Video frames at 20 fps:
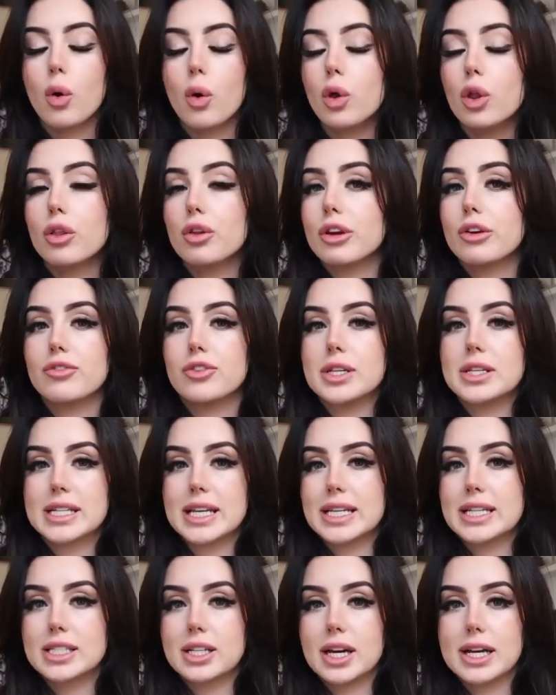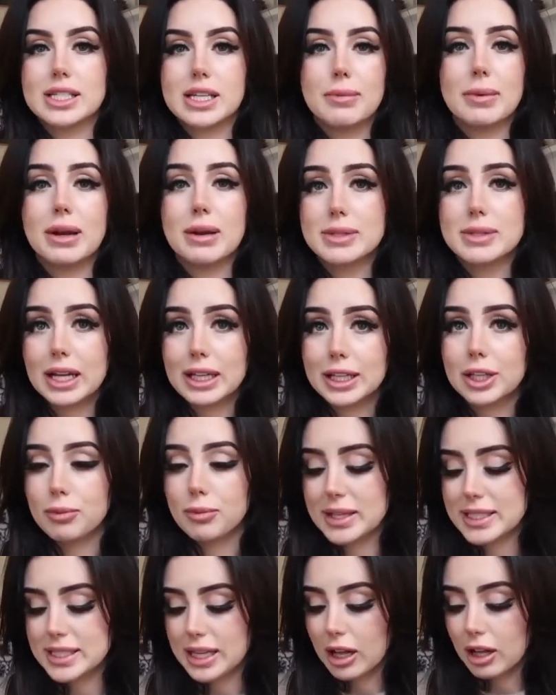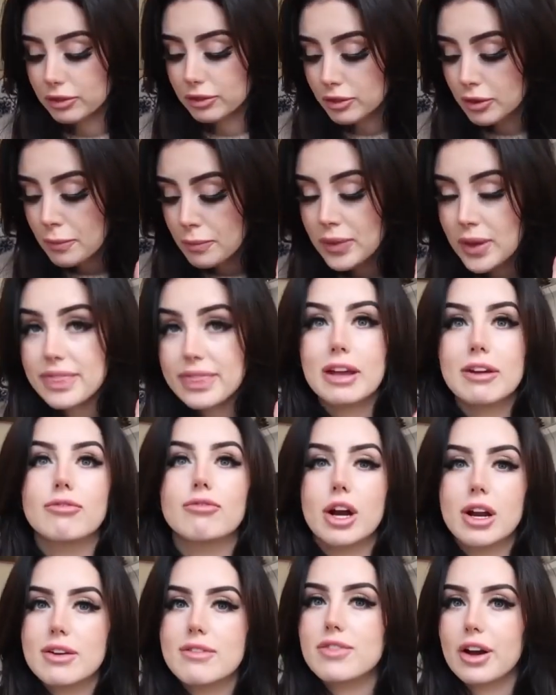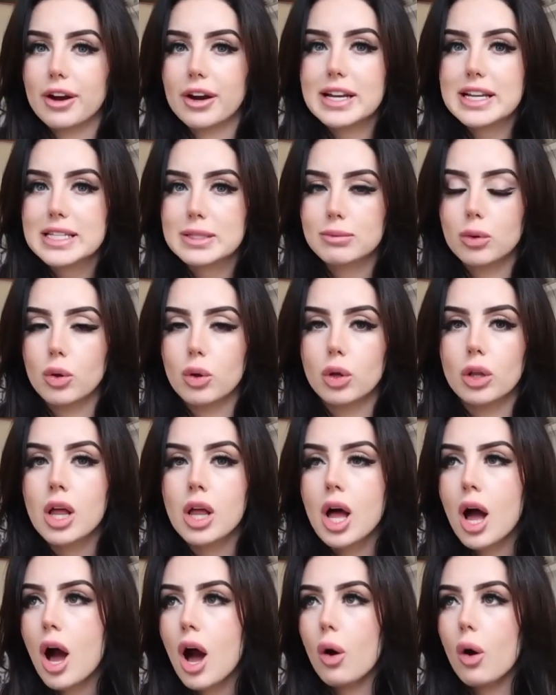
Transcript: All the reviews say to size up, and I'm telling you myself, they run very small.